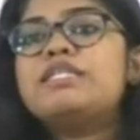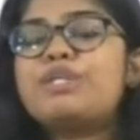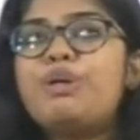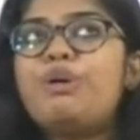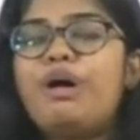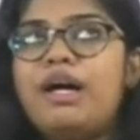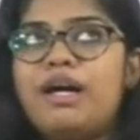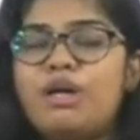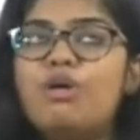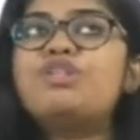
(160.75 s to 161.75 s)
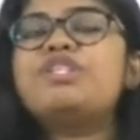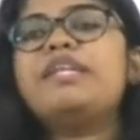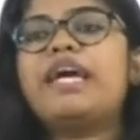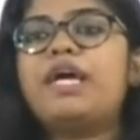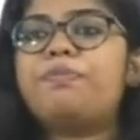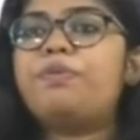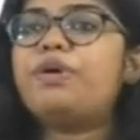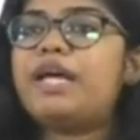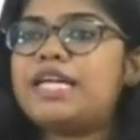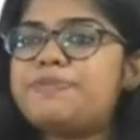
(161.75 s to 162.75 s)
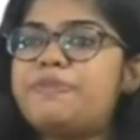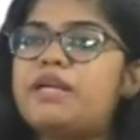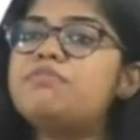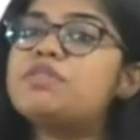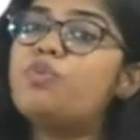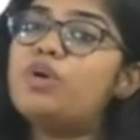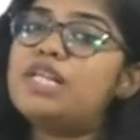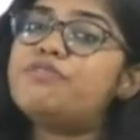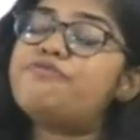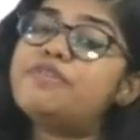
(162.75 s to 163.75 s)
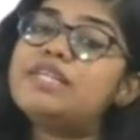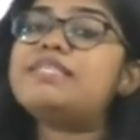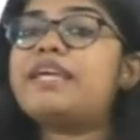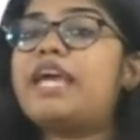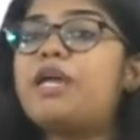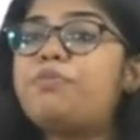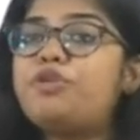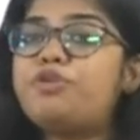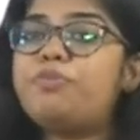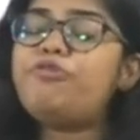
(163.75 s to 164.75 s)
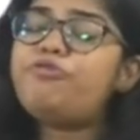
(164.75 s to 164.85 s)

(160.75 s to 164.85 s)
So, Kochi Airport has become the world's first airport to be